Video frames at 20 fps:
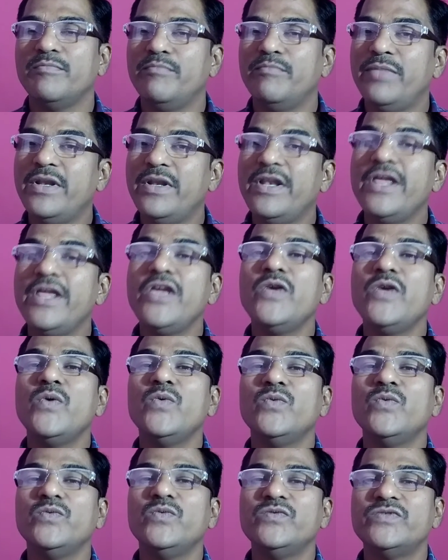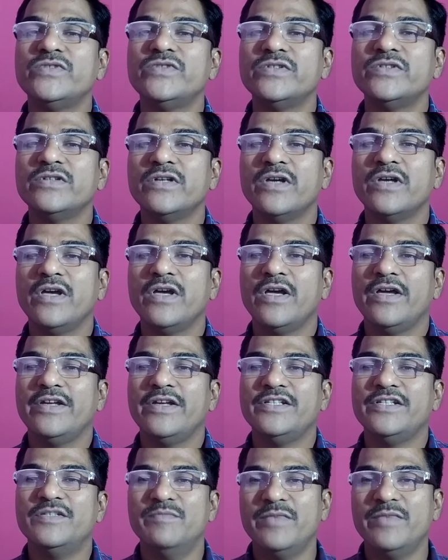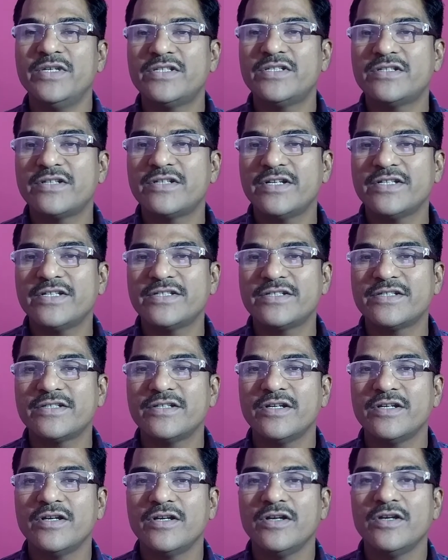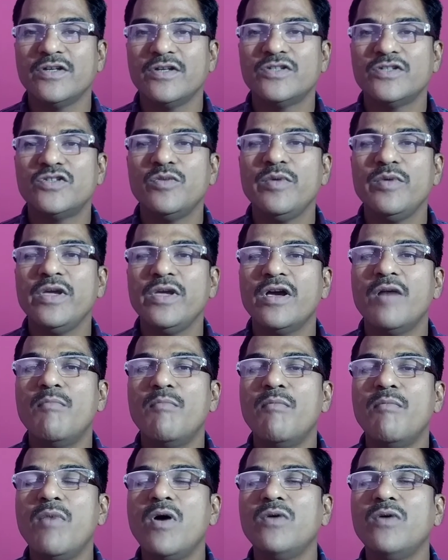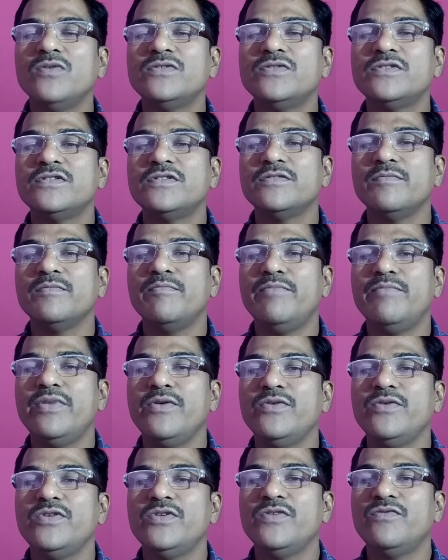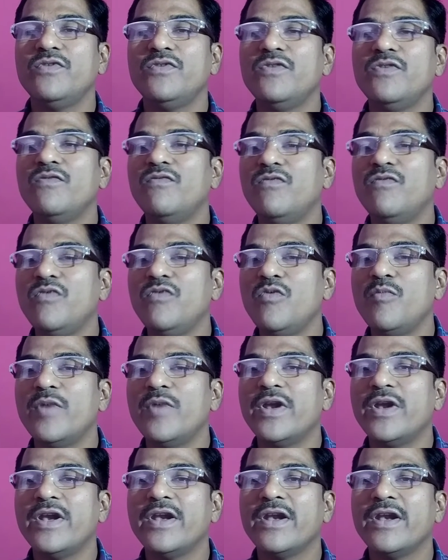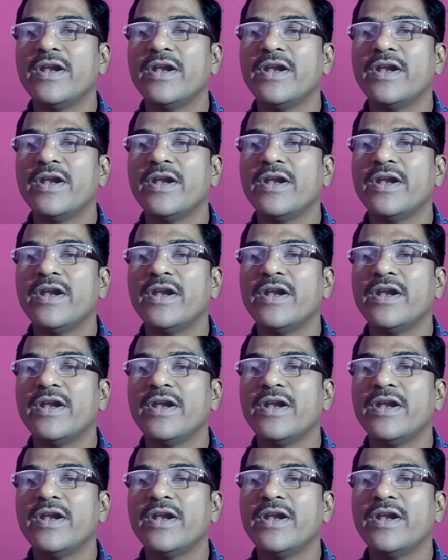believes his mistress to be a most beautiful woman,